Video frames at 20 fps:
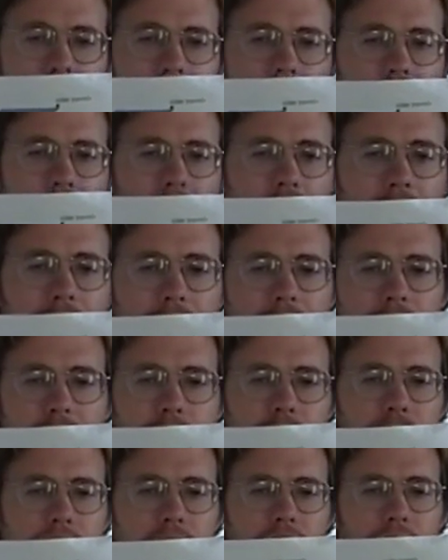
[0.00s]
And that's
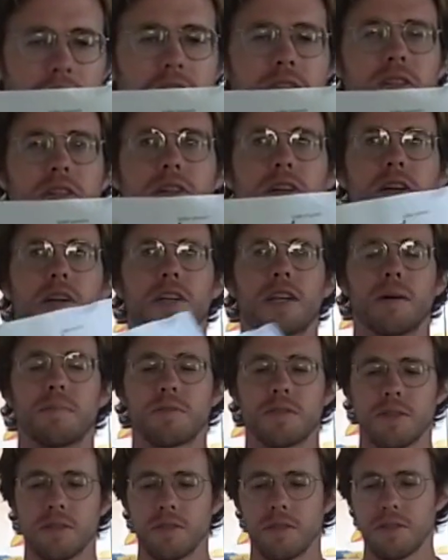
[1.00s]
what allows you to hook it up
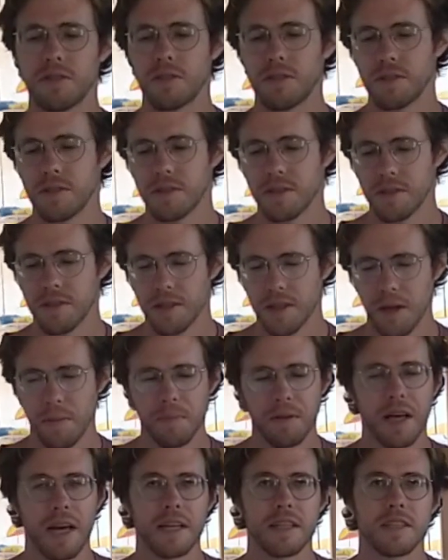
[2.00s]
to
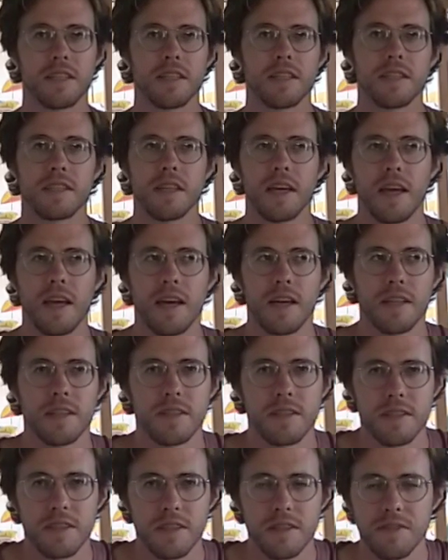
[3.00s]
appliances and
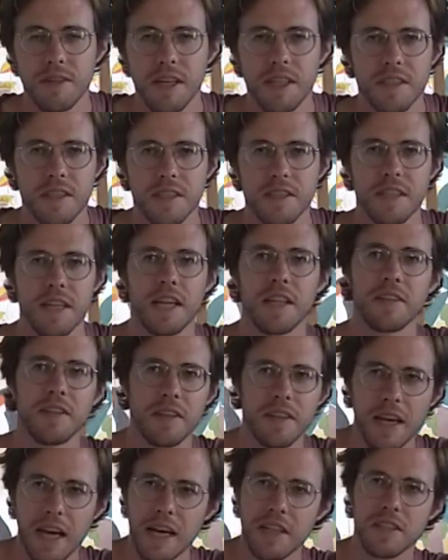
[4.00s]
devices and anything
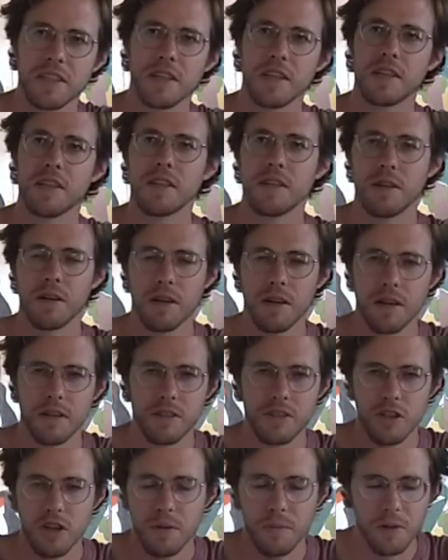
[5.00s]
that has a
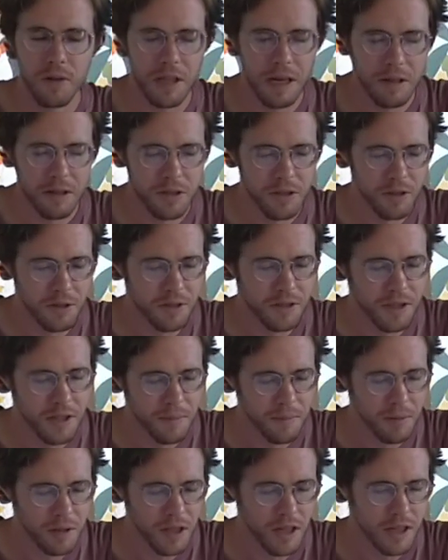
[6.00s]
normal household
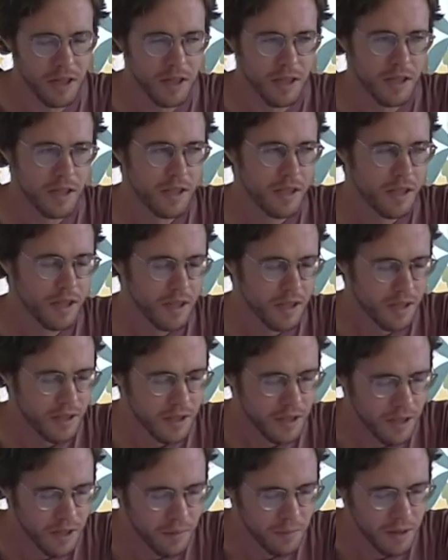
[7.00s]
plug,
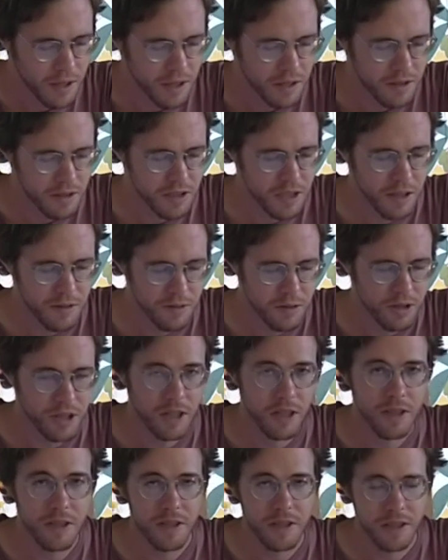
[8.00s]
like your cell phone
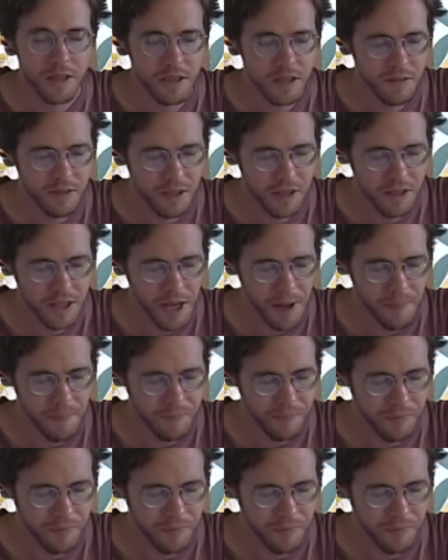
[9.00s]
charger and stuff like that.